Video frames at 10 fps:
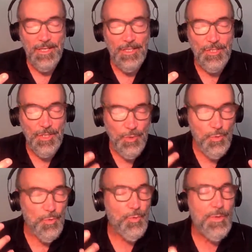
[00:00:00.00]
you
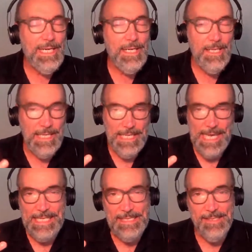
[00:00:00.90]
really
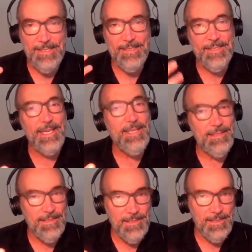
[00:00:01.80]
can
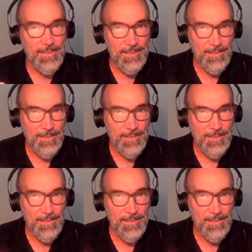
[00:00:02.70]
sense